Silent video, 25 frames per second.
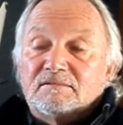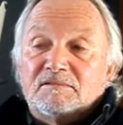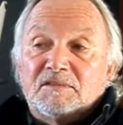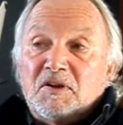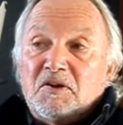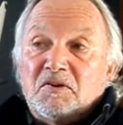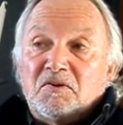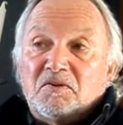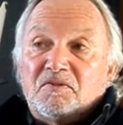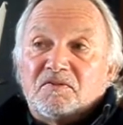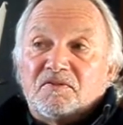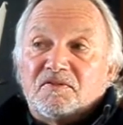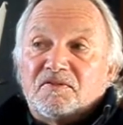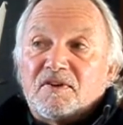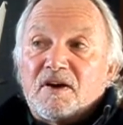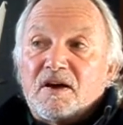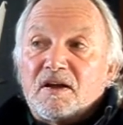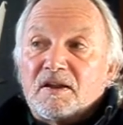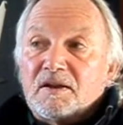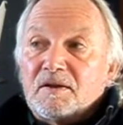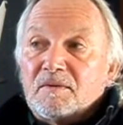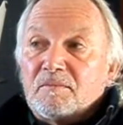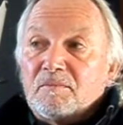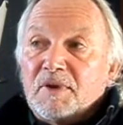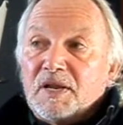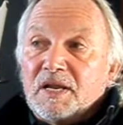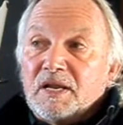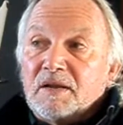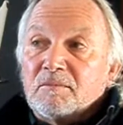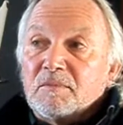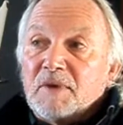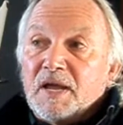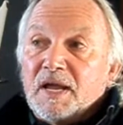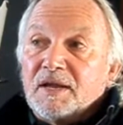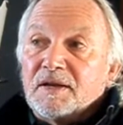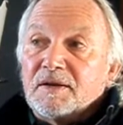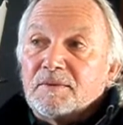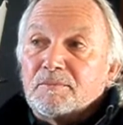No fun being
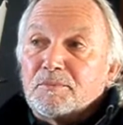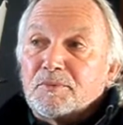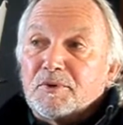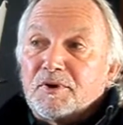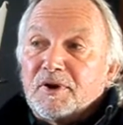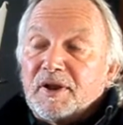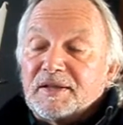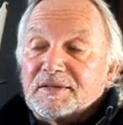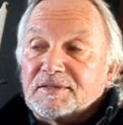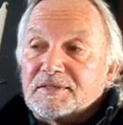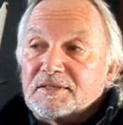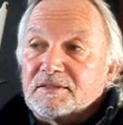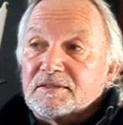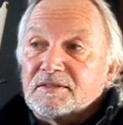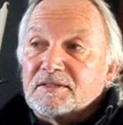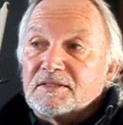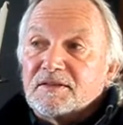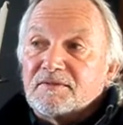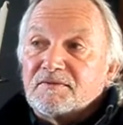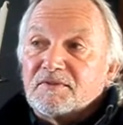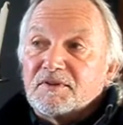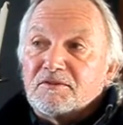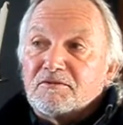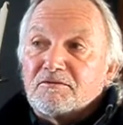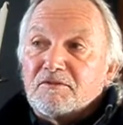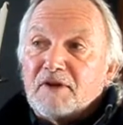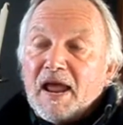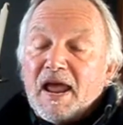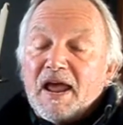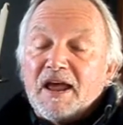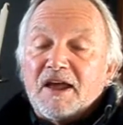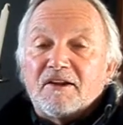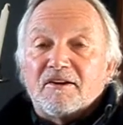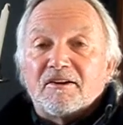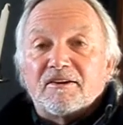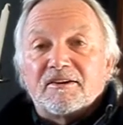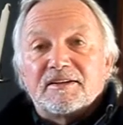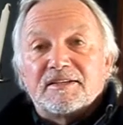made a present of the
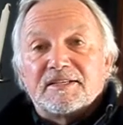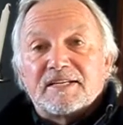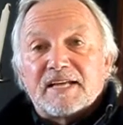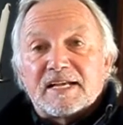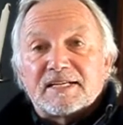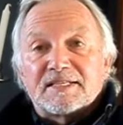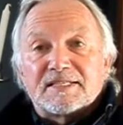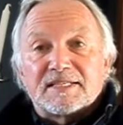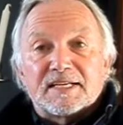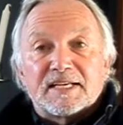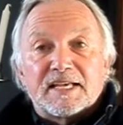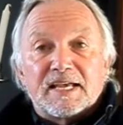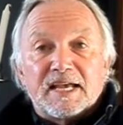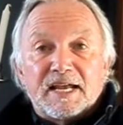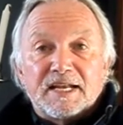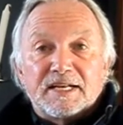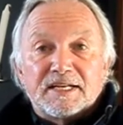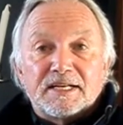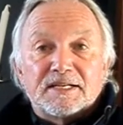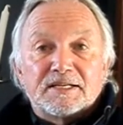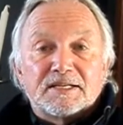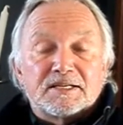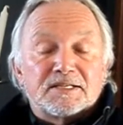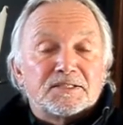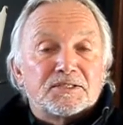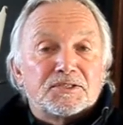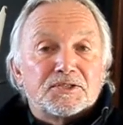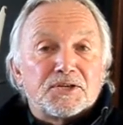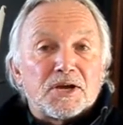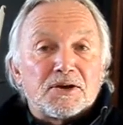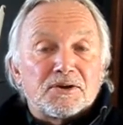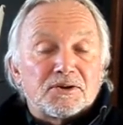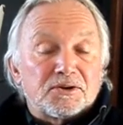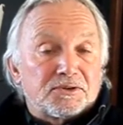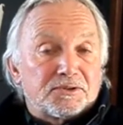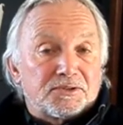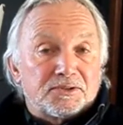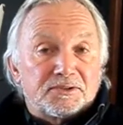rare and desiccated
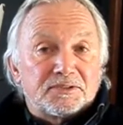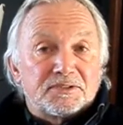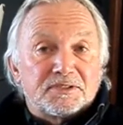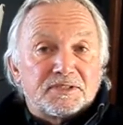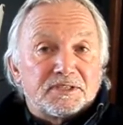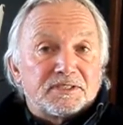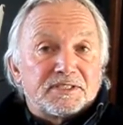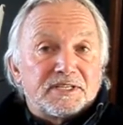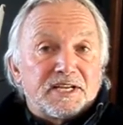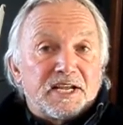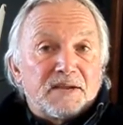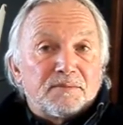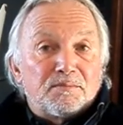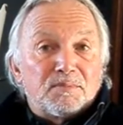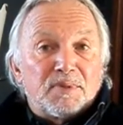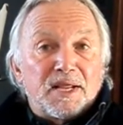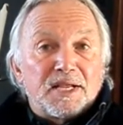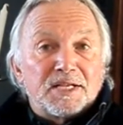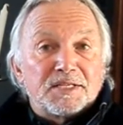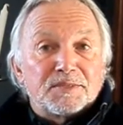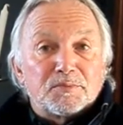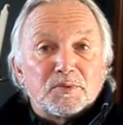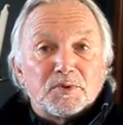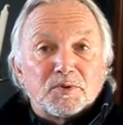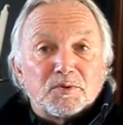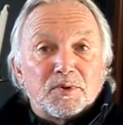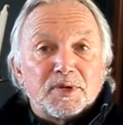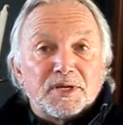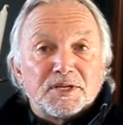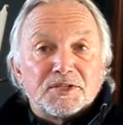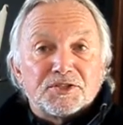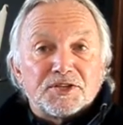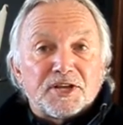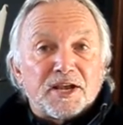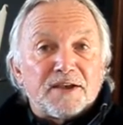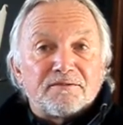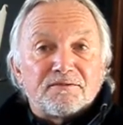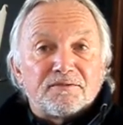conjunctions that take place between
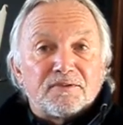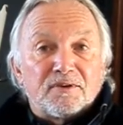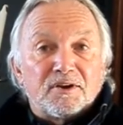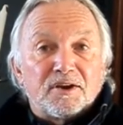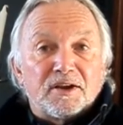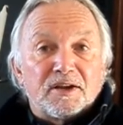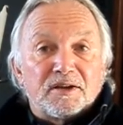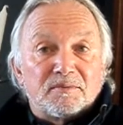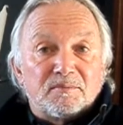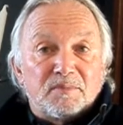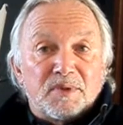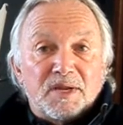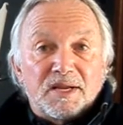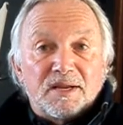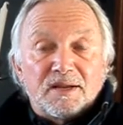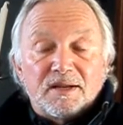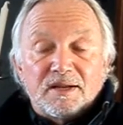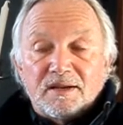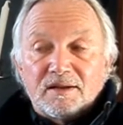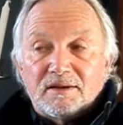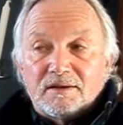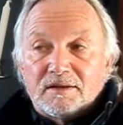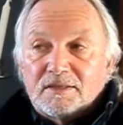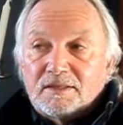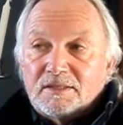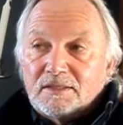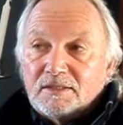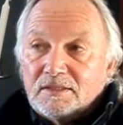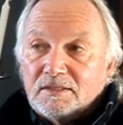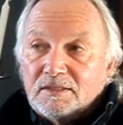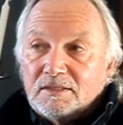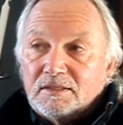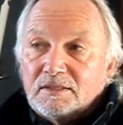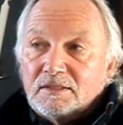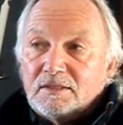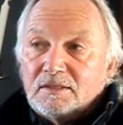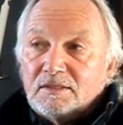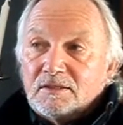Geoffrey and me,
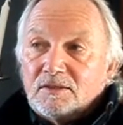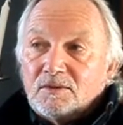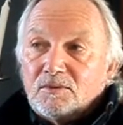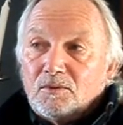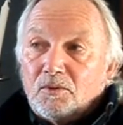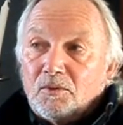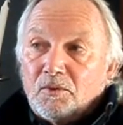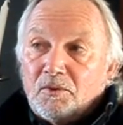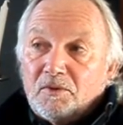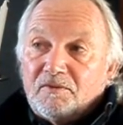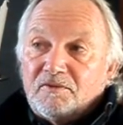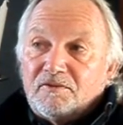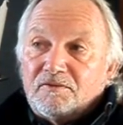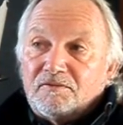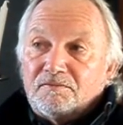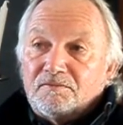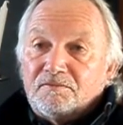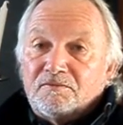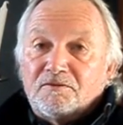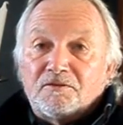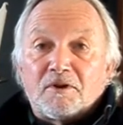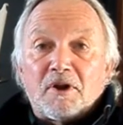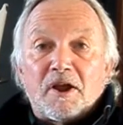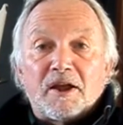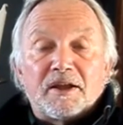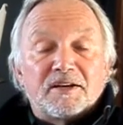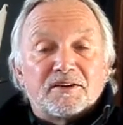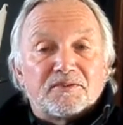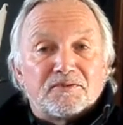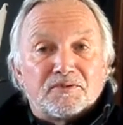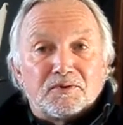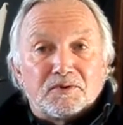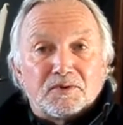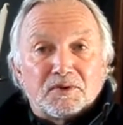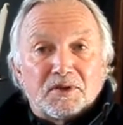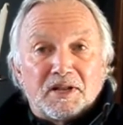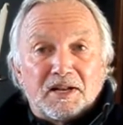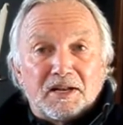or the
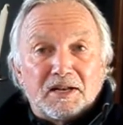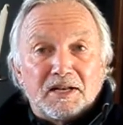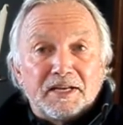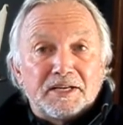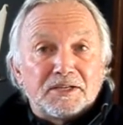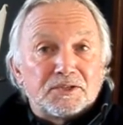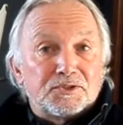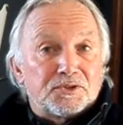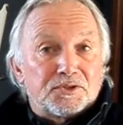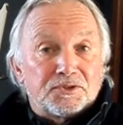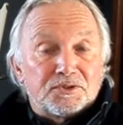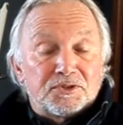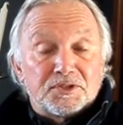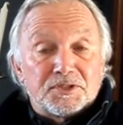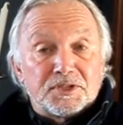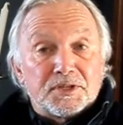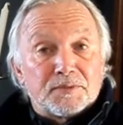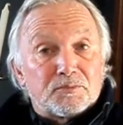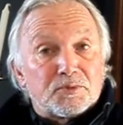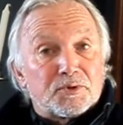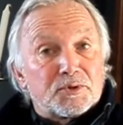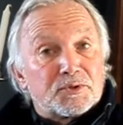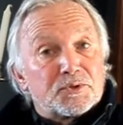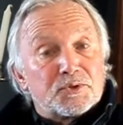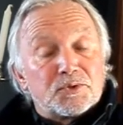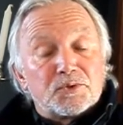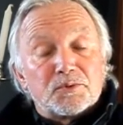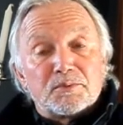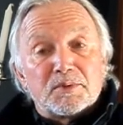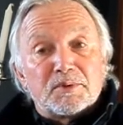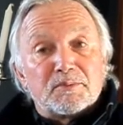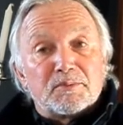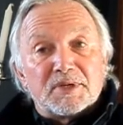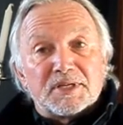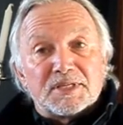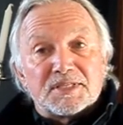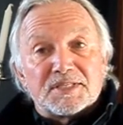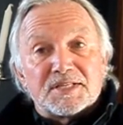frightful collisions that
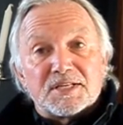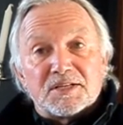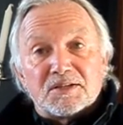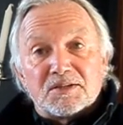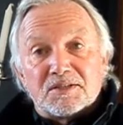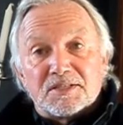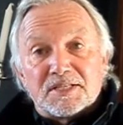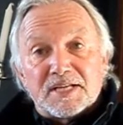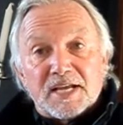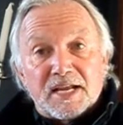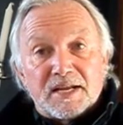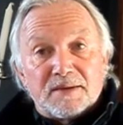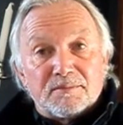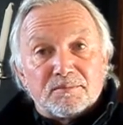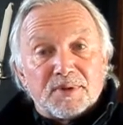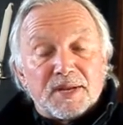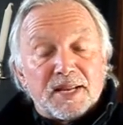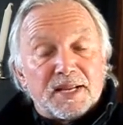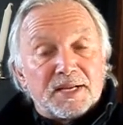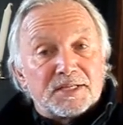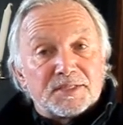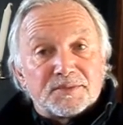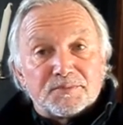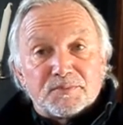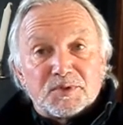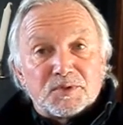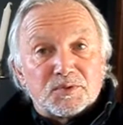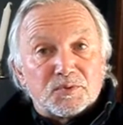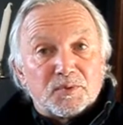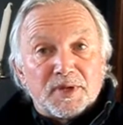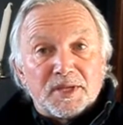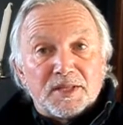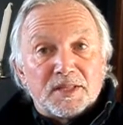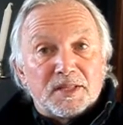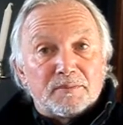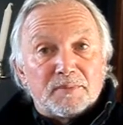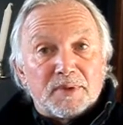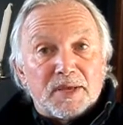presumably still take place
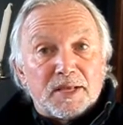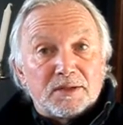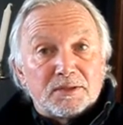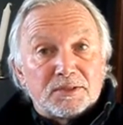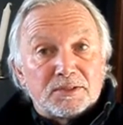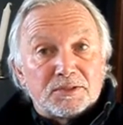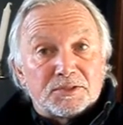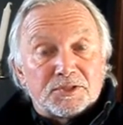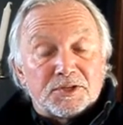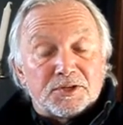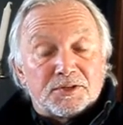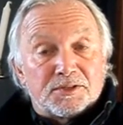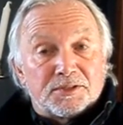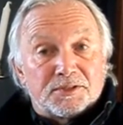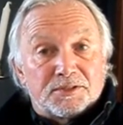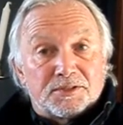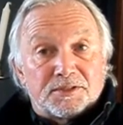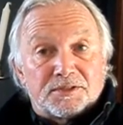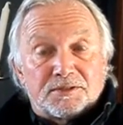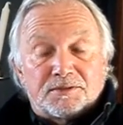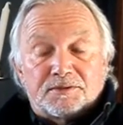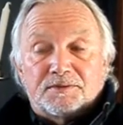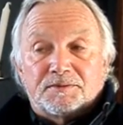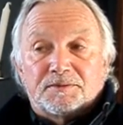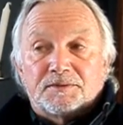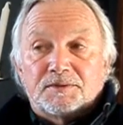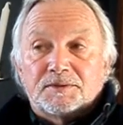between the Belchers.